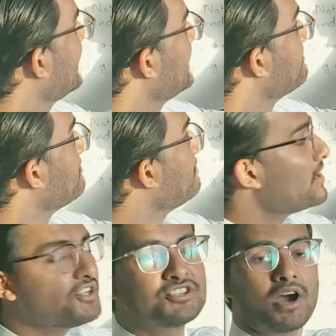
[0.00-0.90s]
in
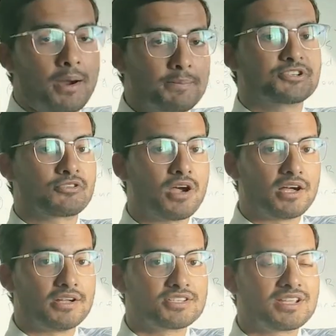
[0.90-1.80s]
merger
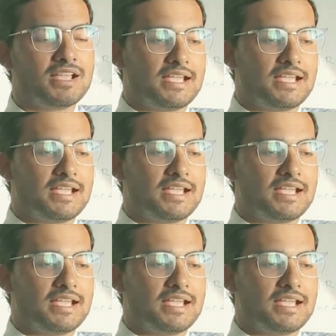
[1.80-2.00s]
arbitrage